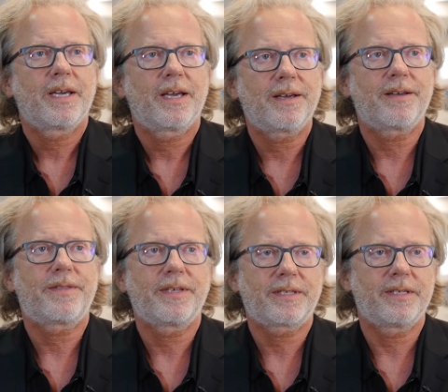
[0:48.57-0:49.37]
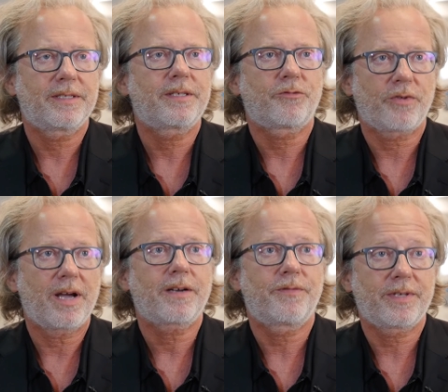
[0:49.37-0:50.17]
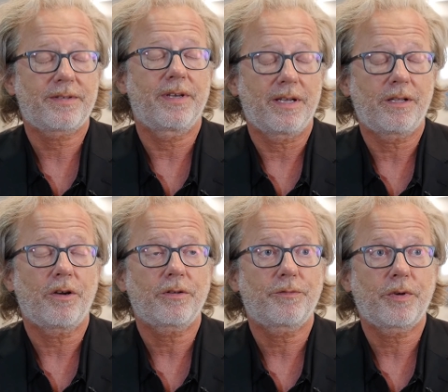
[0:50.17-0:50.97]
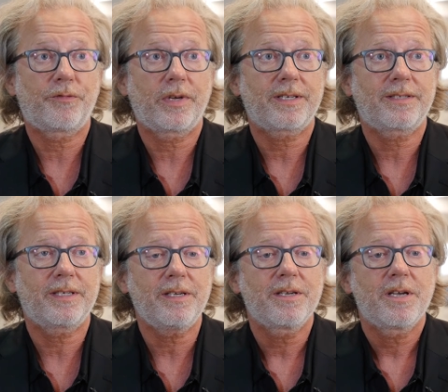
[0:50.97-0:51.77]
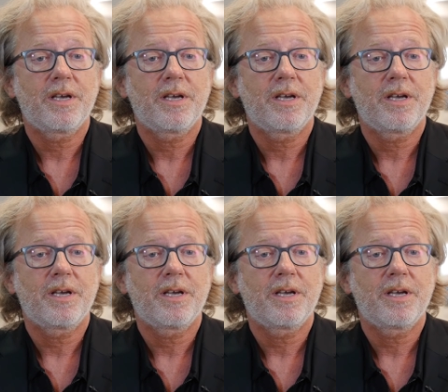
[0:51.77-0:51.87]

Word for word: uh, this is a drug with a lot of efficacy,